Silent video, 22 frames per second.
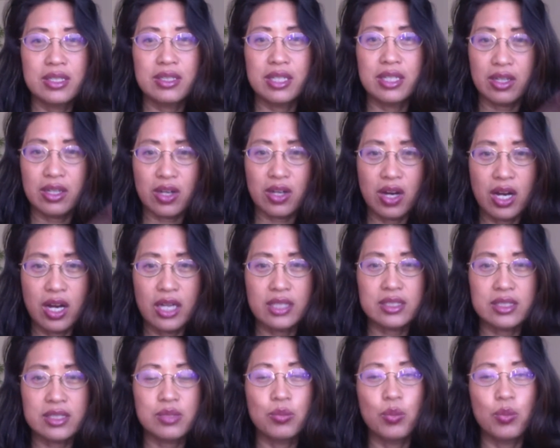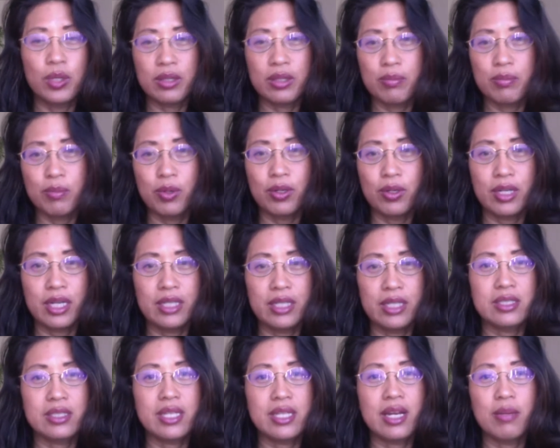it costs with
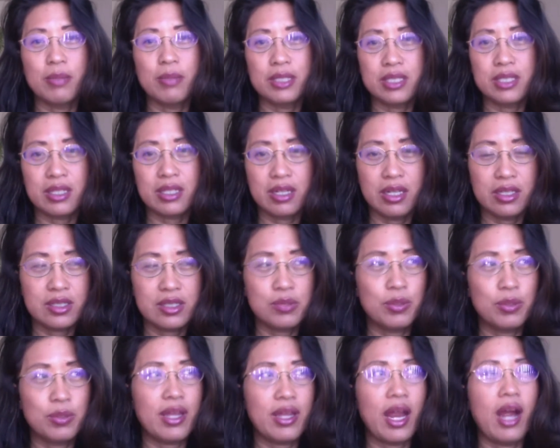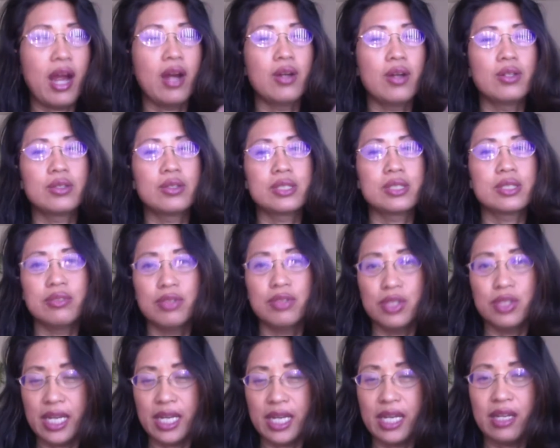mortgage, how much it costs without, if
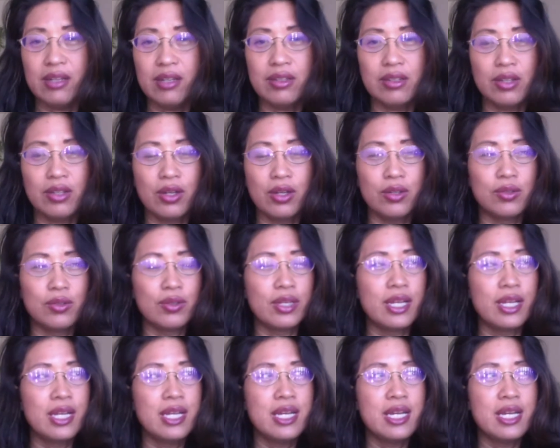you're taking a loan,